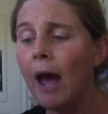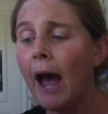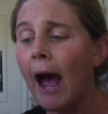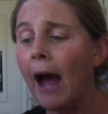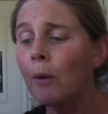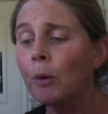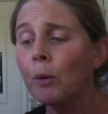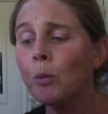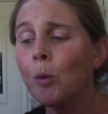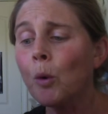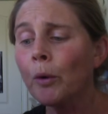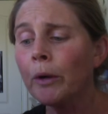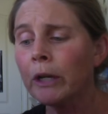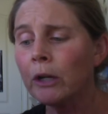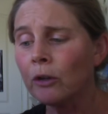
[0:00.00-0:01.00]
Our
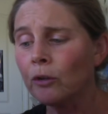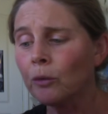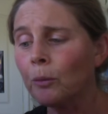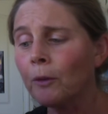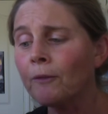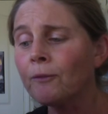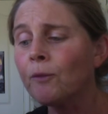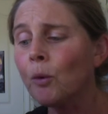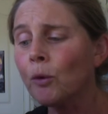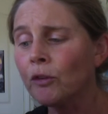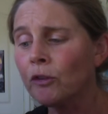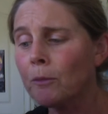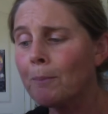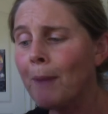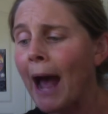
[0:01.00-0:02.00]
warriors were
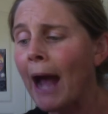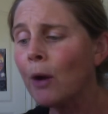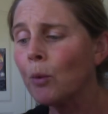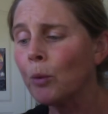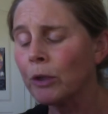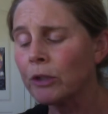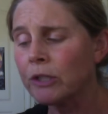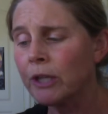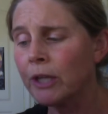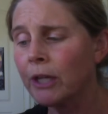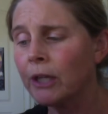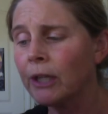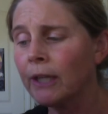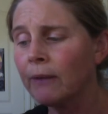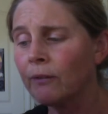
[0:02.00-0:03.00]
forced backward to the
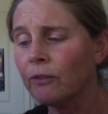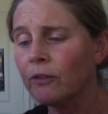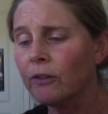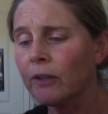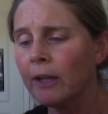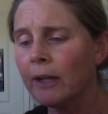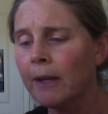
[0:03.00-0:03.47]
cliffs.